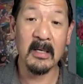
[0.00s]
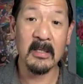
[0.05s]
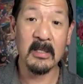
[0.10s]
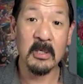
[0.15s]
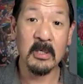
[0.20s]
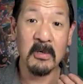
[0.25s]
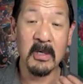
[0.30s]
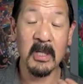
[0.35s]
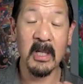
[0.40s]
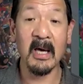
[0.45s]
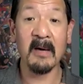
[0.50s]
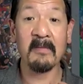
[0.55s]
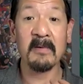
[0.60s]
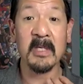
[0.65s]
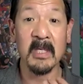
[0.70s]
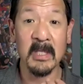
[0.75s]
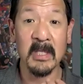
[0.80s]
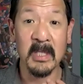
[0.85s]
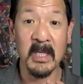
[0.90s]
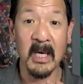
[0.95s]
2 clefts
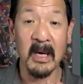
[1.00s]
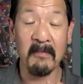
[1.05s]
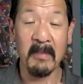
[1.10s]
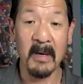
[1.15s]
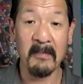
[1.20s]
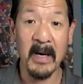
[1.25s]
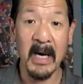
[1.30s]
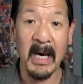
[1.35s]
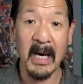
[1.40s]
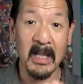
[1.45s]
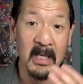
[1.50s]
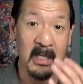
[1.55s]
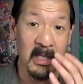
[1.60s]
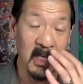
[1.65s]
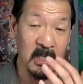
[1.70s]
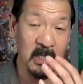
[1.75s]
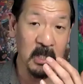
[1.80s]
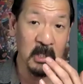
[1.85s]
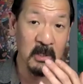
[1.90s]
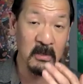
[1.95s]
inside my palate
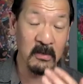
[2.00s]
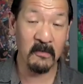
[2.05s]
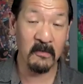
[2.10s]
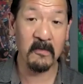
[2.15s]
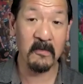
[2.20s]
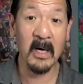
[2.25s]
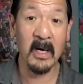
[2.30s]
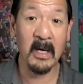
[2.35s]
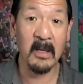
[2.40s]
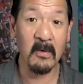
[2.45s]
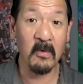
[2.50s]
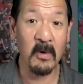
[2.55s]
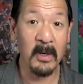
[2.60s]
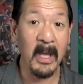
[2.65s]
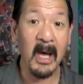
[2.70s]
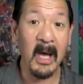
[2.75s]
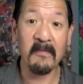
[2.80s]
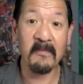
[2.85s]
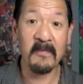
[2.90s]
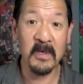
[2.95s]
and 2 in front were
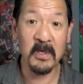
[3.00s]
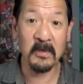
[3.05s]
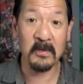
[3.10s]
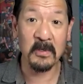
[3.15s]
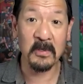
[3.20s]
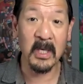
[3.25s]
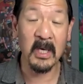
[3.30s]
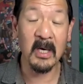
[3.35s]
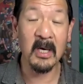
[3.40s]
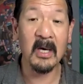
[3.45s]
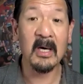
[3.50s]
not fused.